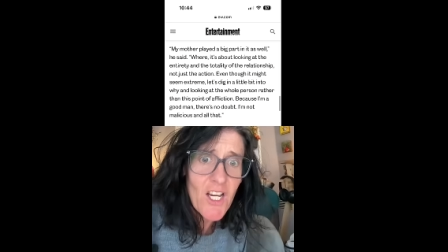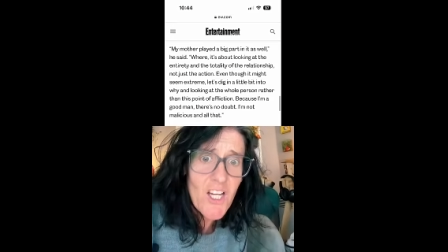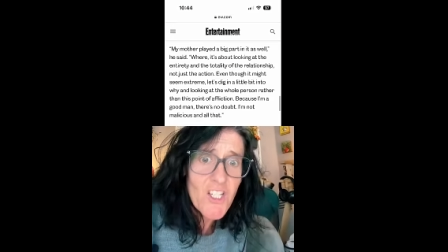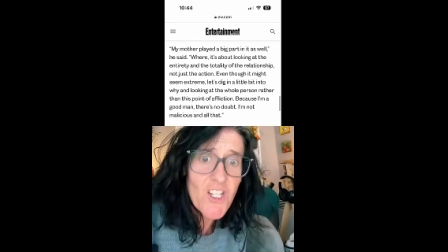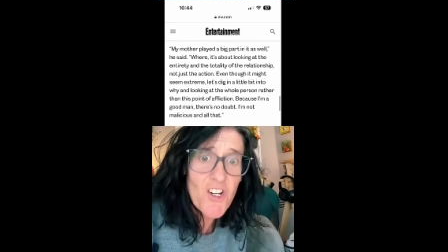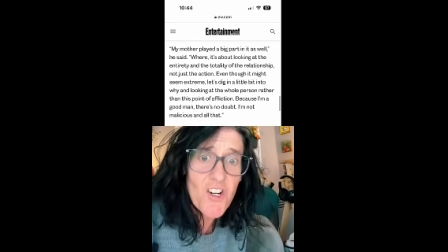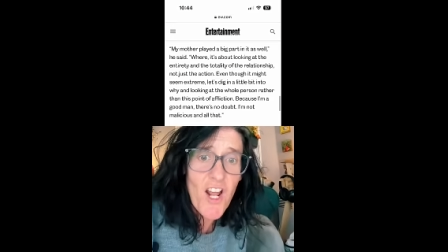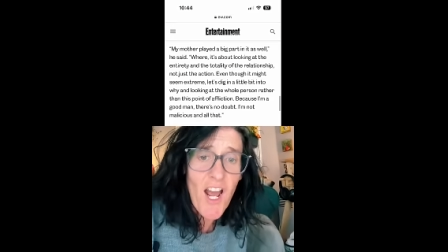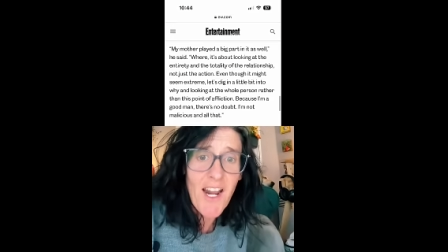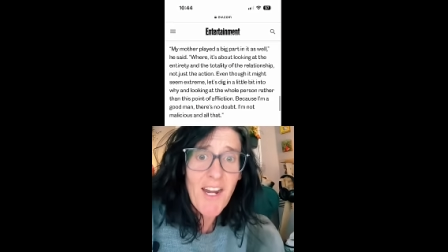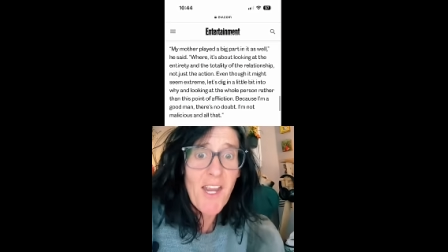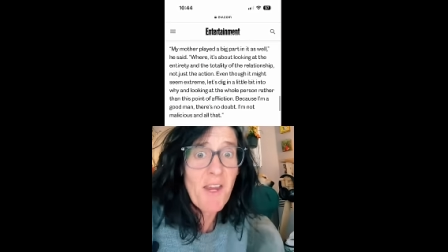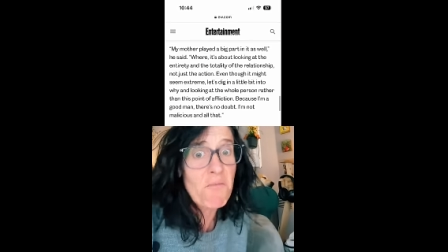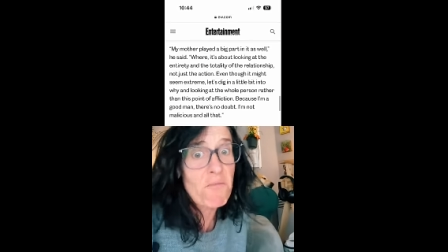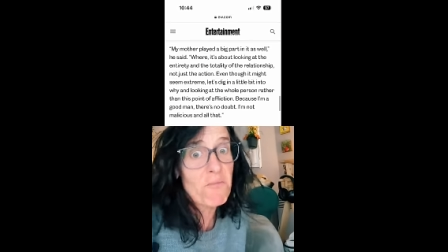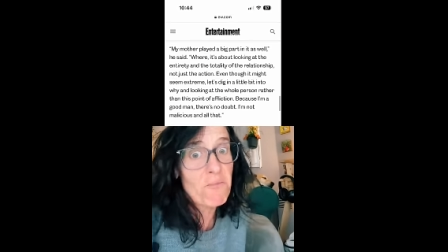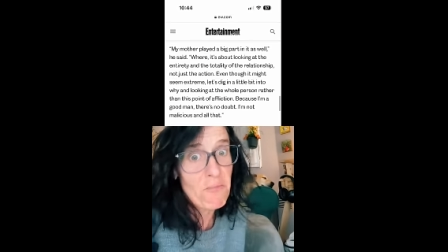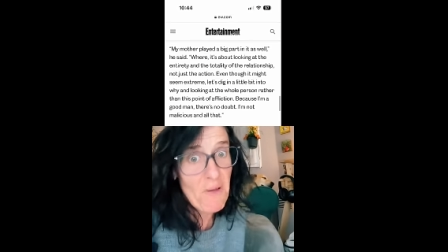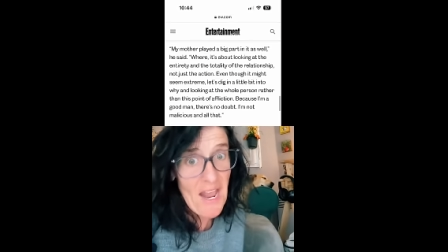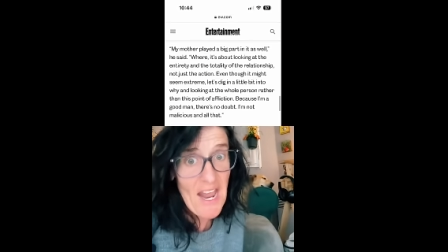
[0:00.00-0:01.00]
You're not a
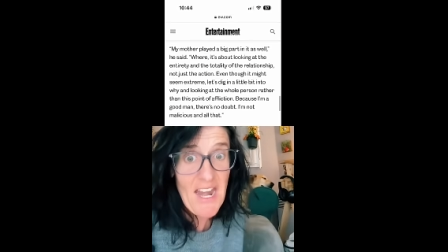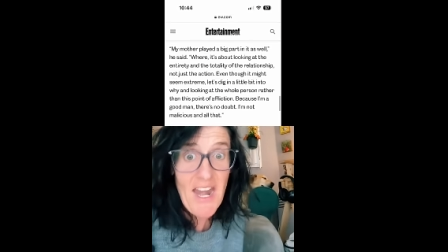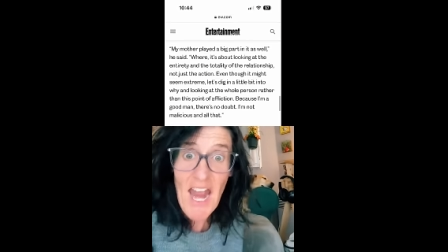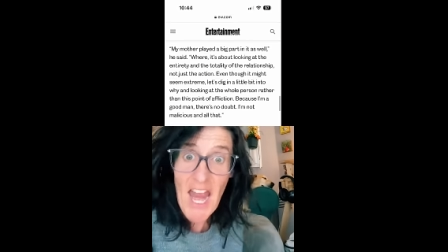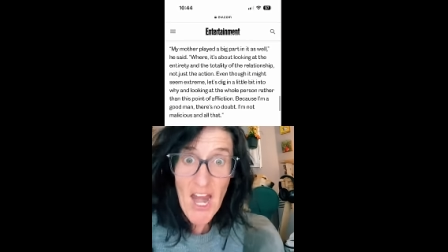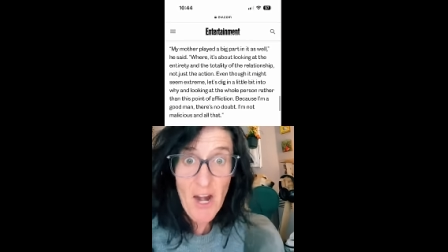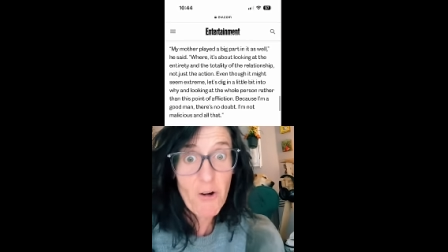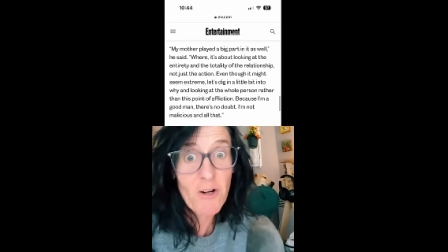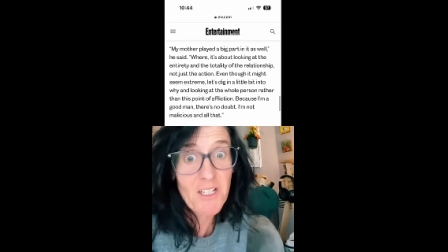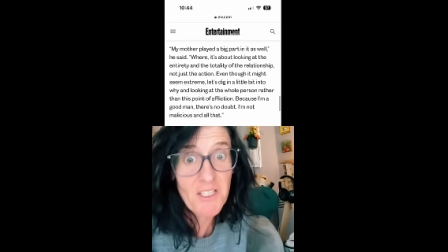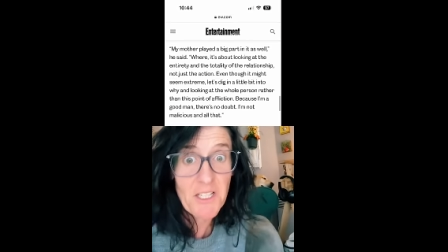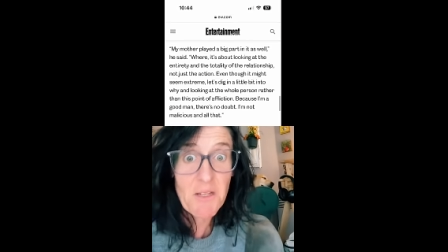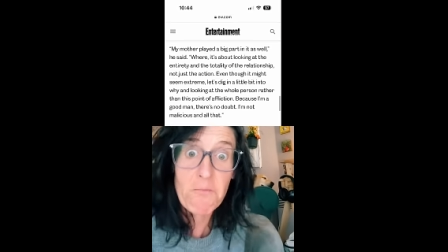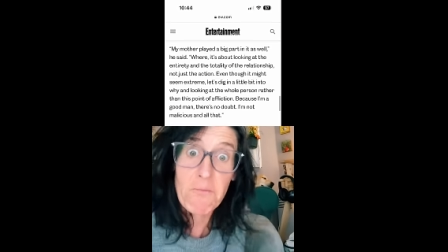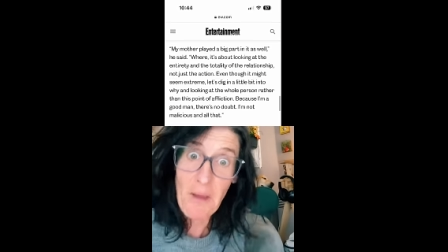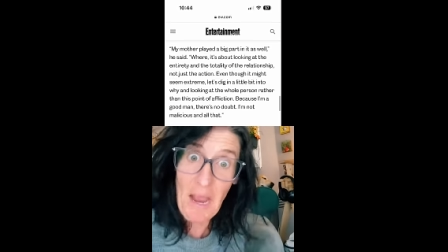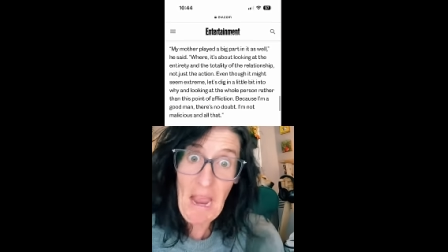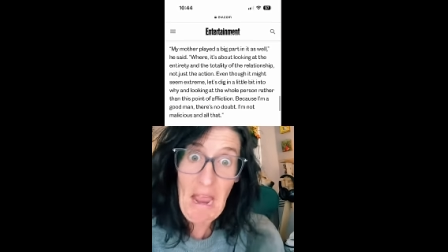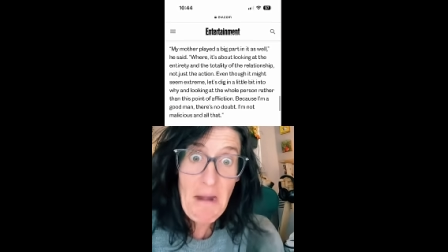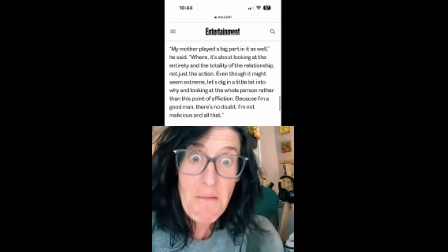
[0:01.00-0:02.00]
b- inherently
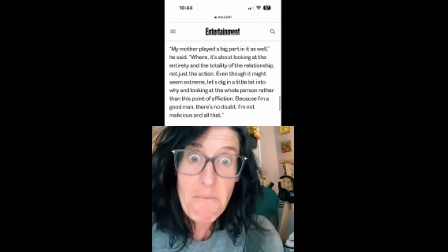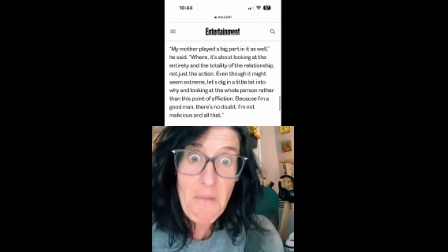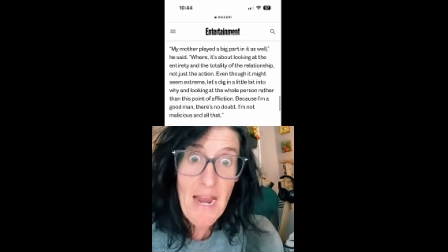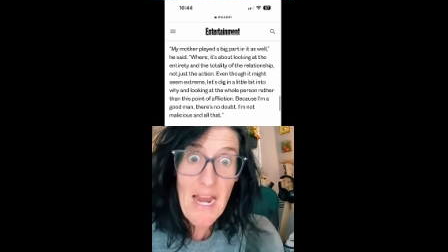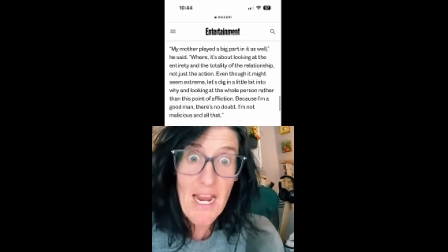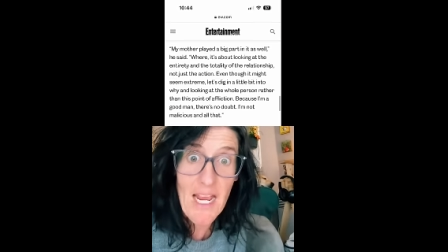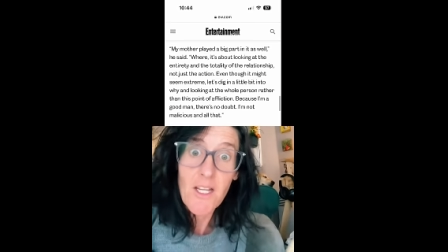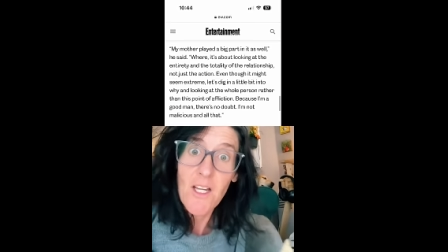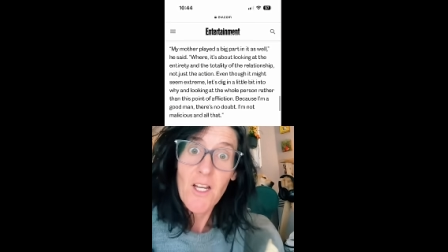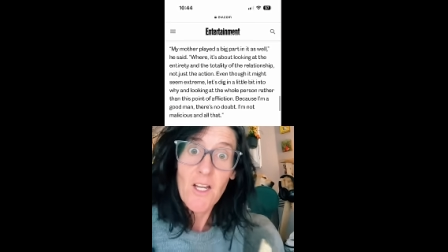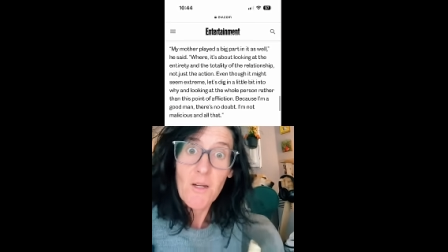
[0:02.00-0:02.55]
bad man,